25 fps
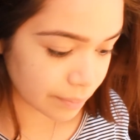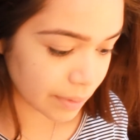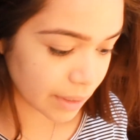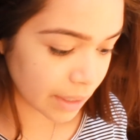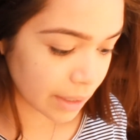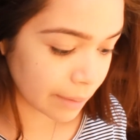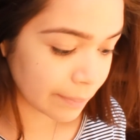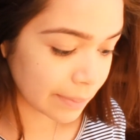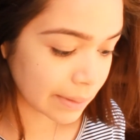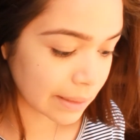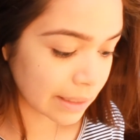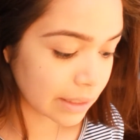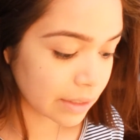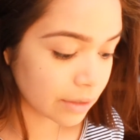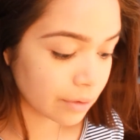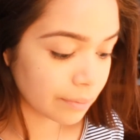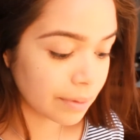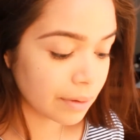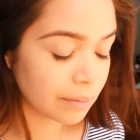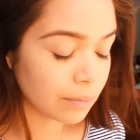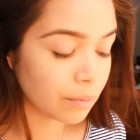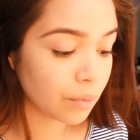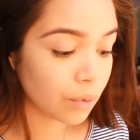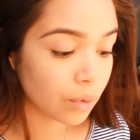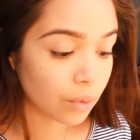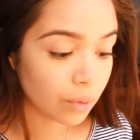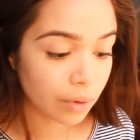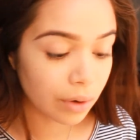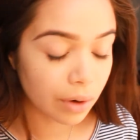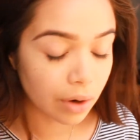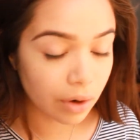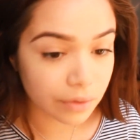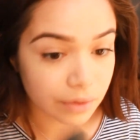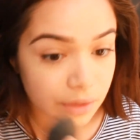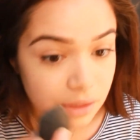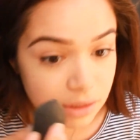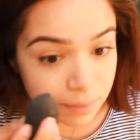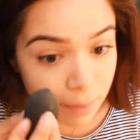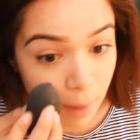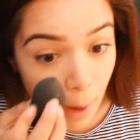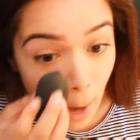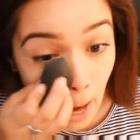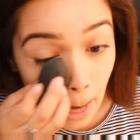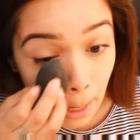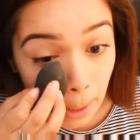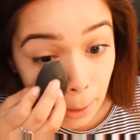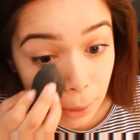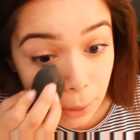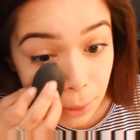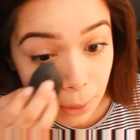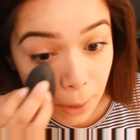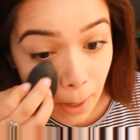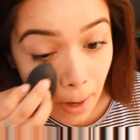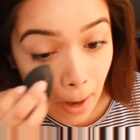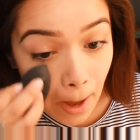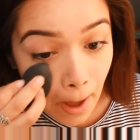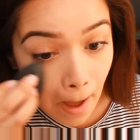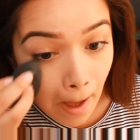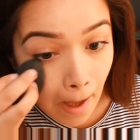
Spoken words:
Pick up a little bit more on the sponge.